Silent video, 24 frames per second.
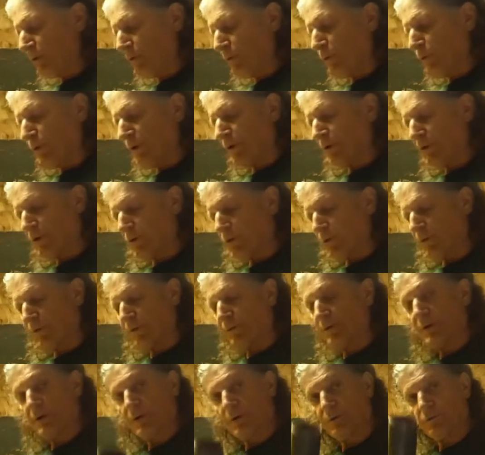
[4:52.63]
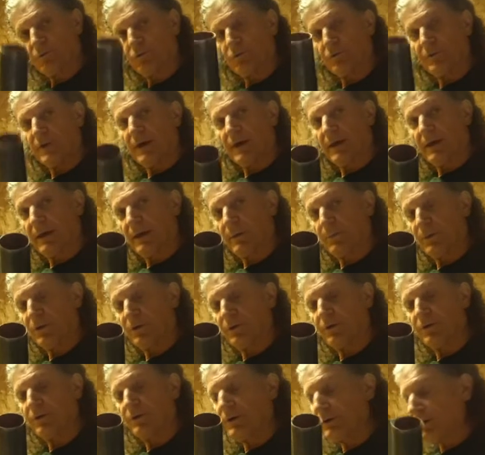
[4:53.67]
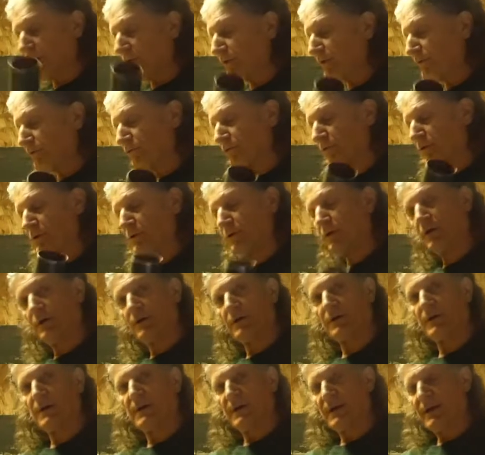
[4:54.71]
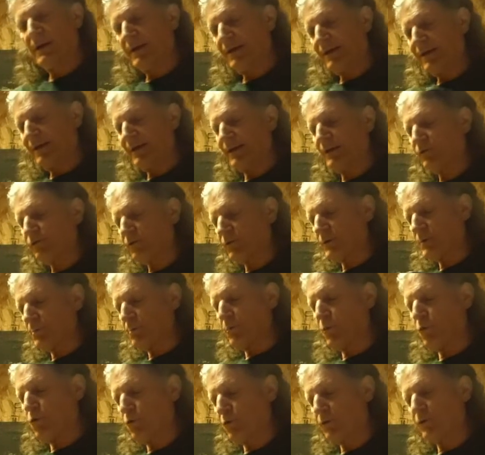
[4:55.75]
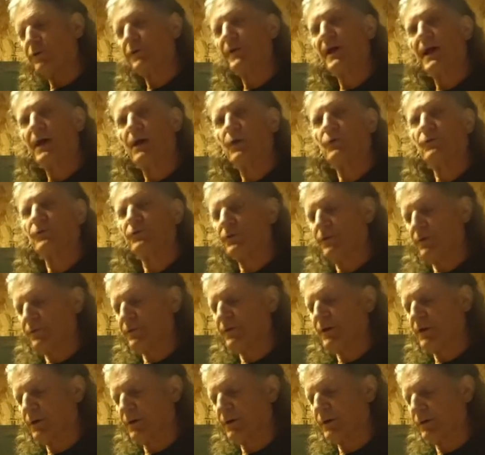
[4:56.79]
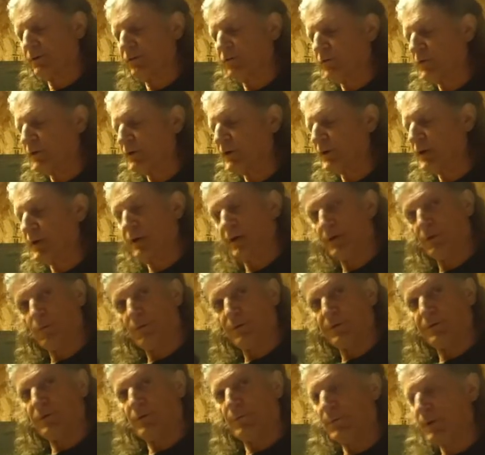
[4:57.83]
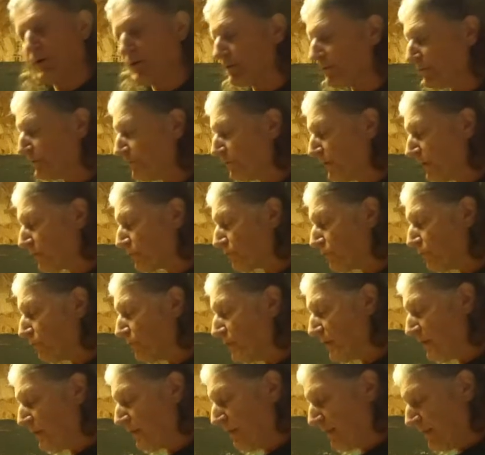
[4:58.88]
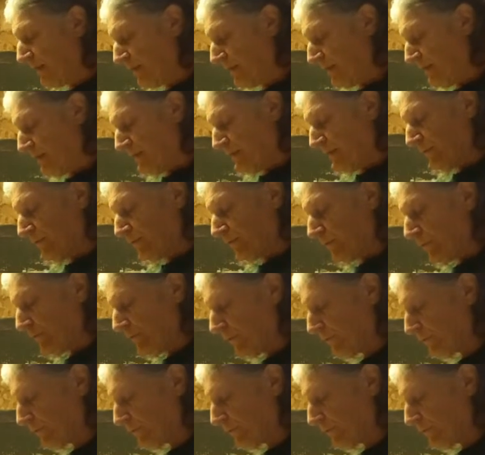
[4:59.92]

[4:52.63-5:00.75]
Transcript: you want to go with a larger diameter so you can actually bore down to the targets you're getting with your metal detector. So in